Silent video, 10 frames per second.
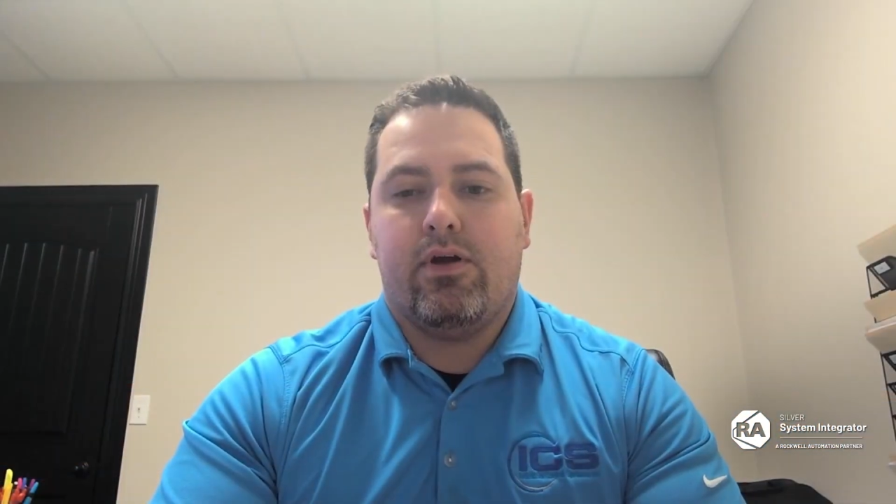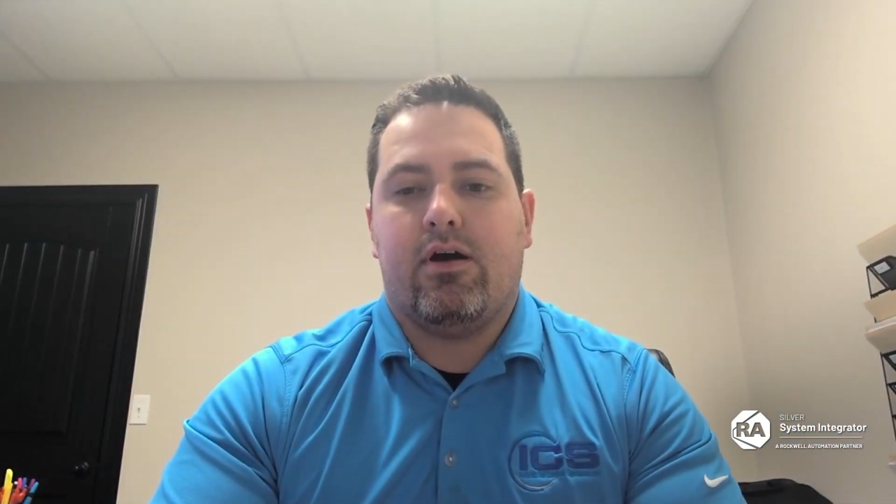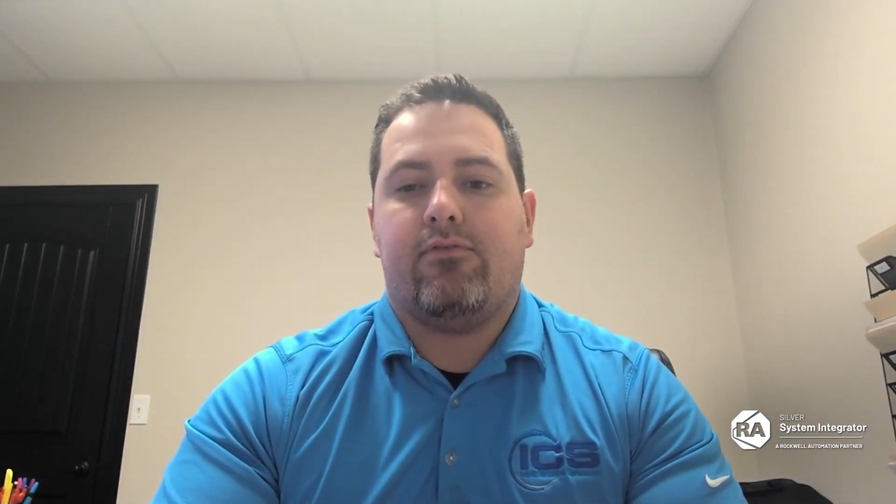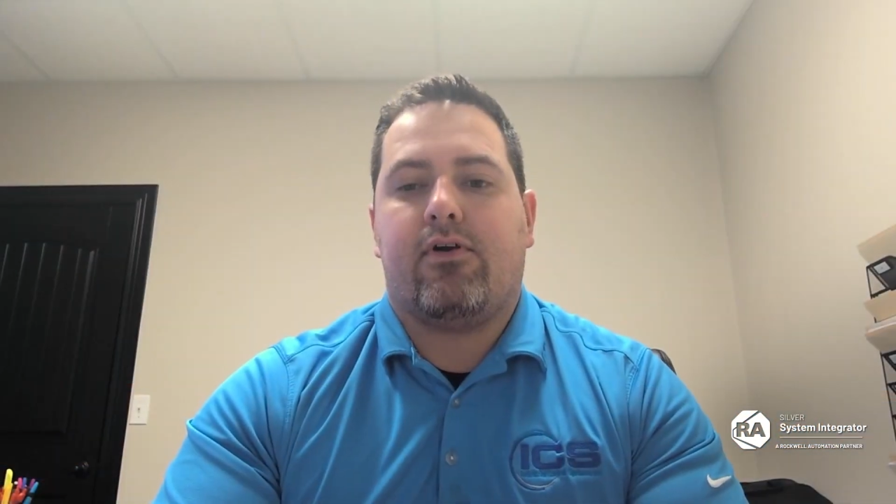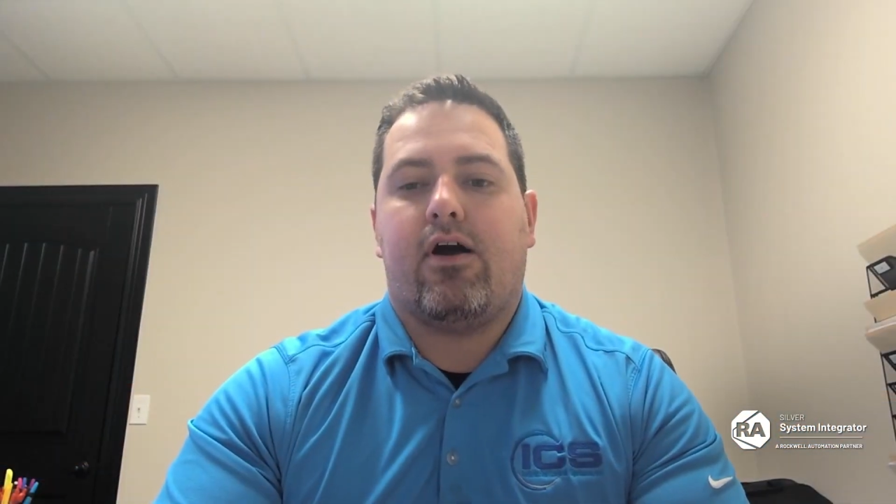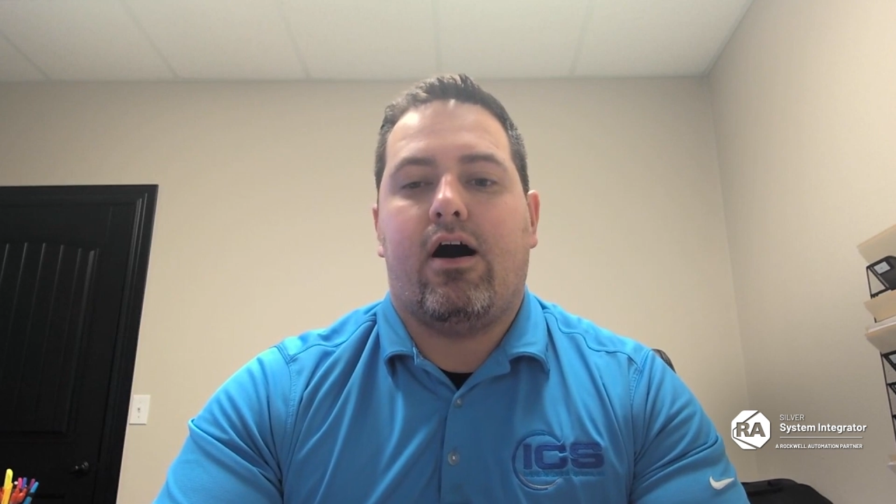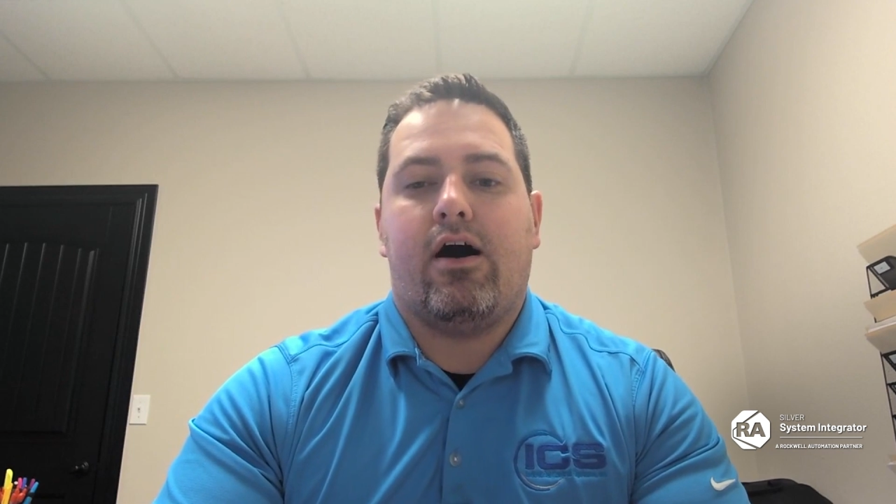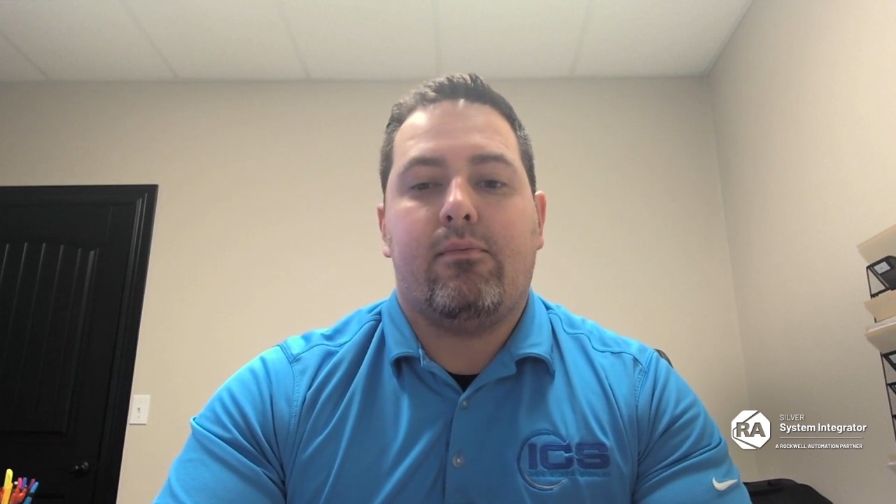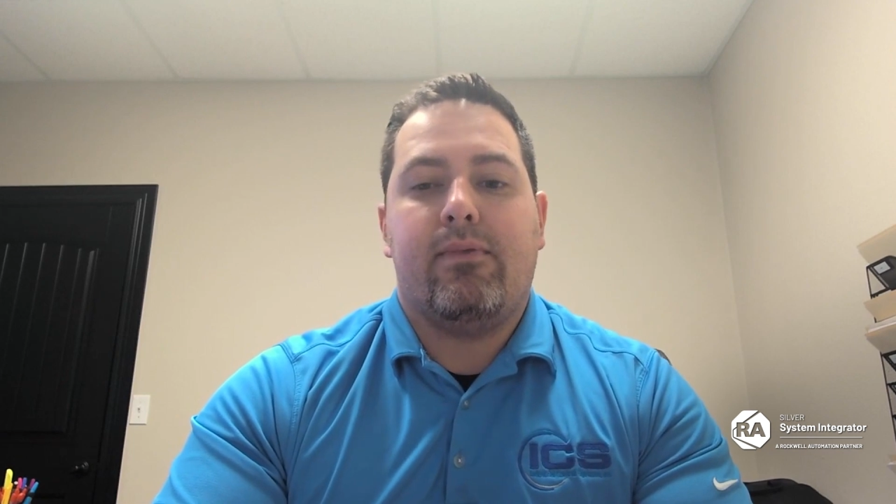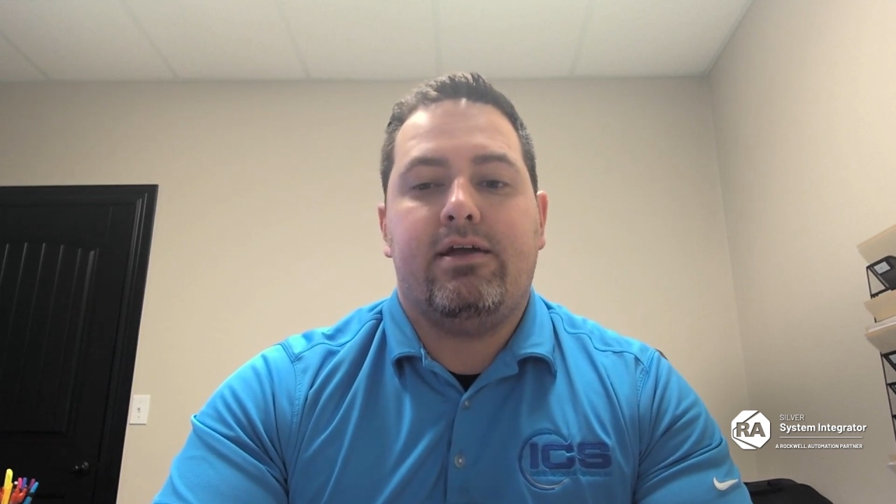We offer
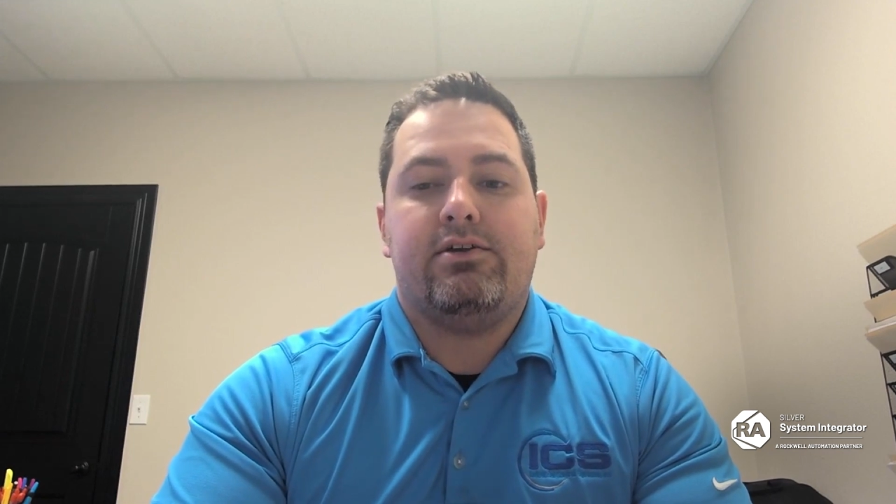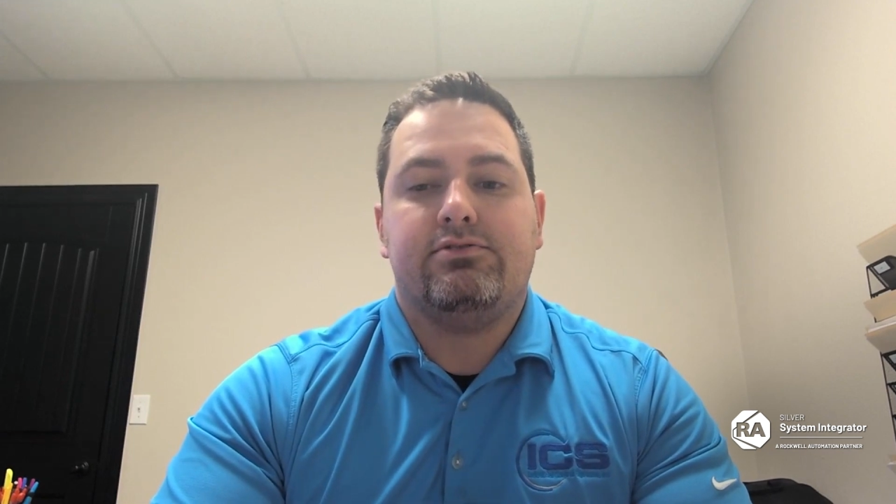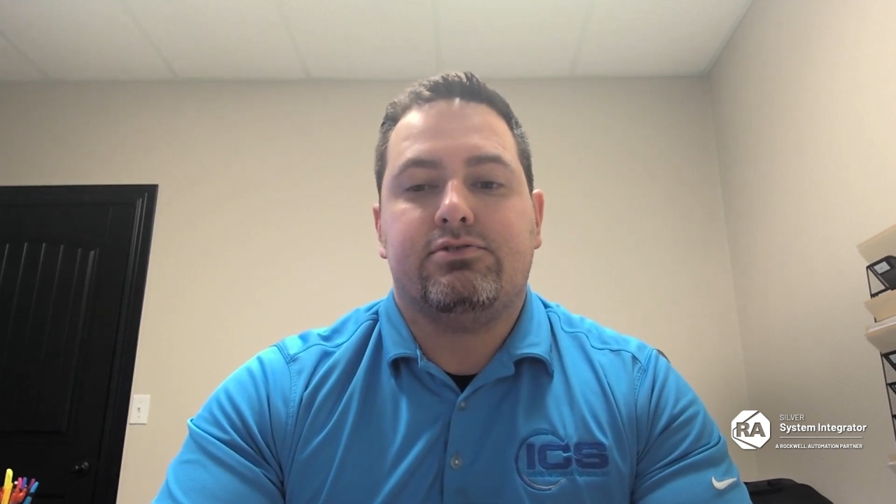automation